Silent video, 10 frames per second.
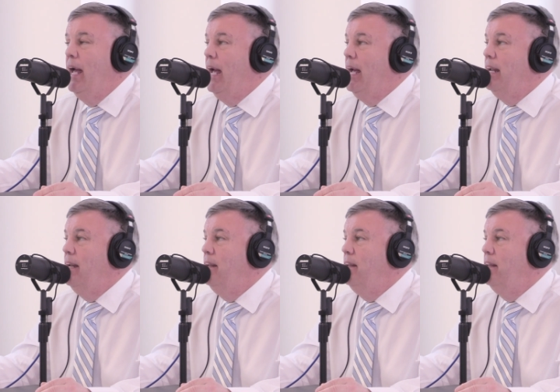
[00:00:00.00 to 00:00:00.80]

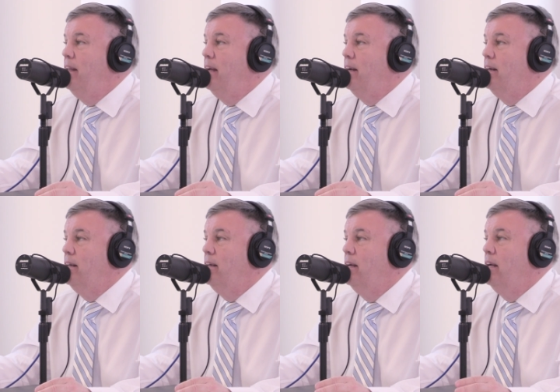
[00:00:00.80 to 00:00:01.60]
and they're
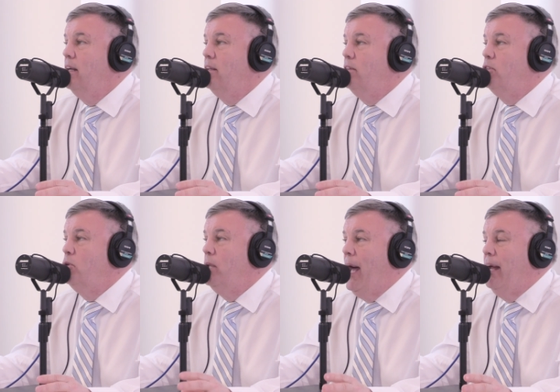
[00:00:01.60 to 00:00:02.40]
gonna
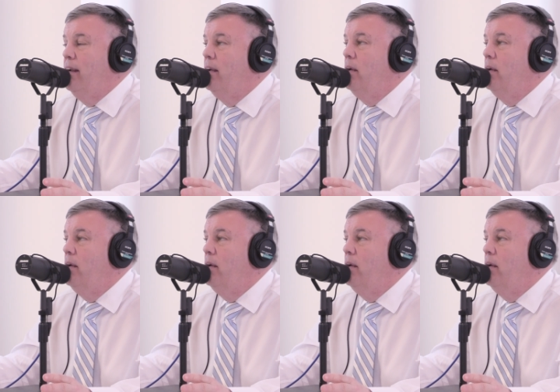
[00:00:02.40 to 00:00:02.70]
do that.